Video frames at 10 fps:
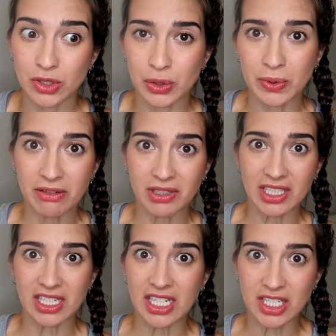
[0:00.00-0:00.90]
do we
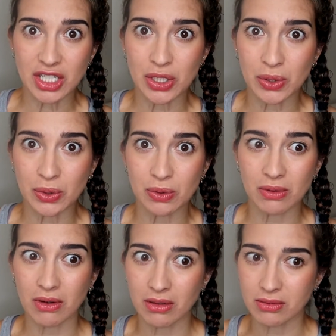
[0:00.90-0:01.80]
really need
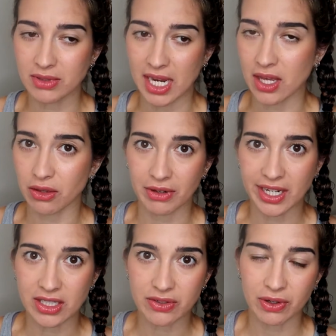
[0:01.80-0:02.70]
to take the
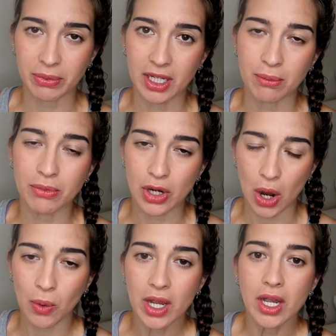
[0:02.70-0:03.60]
reins from Him?
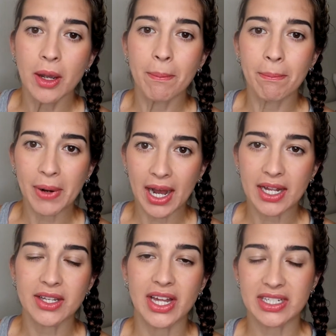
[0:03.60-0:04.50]
No.
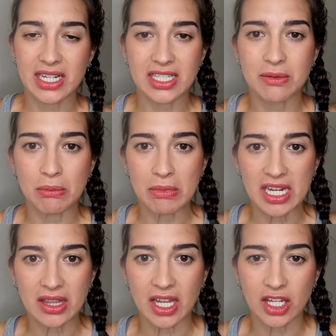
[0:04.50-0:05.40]
But that doesn't
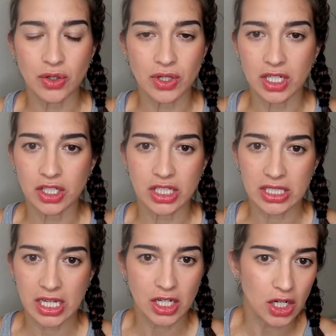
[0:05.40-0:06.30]
mean that you can
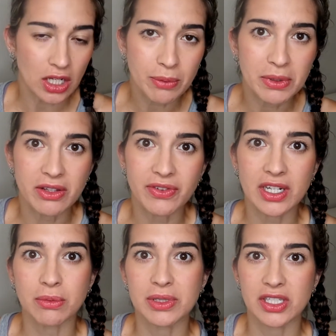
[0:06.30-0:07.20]
just curl up in the
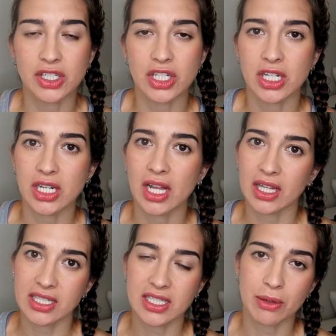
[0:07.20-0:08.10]
fetal position and
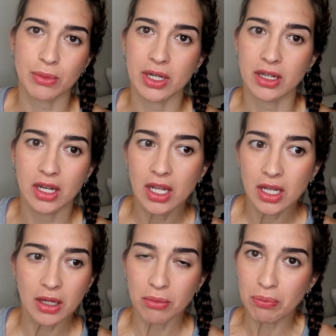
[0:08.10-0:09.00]
let someone
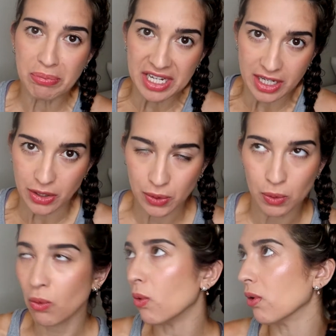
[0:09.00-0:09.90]
beat
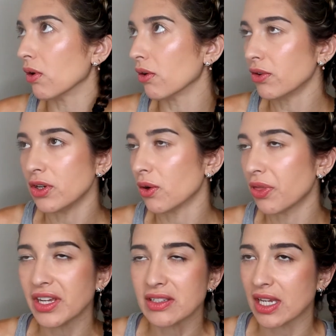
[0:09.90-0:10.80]
you, or,
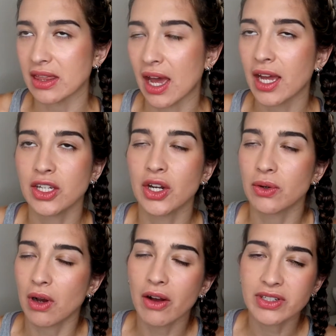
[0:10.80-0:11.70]
things like that.
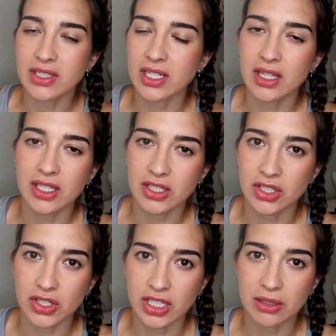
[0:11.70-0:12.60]
Obviously the
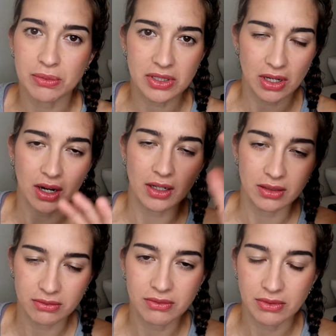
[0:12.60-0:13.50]
extremes
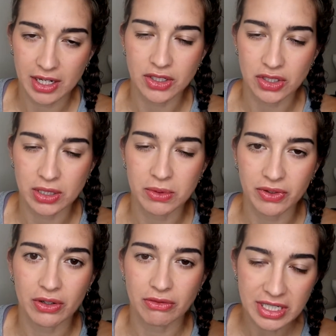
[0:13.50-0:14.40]
are extremes
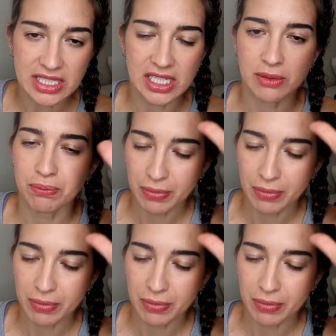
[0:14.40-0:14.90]
for a reason,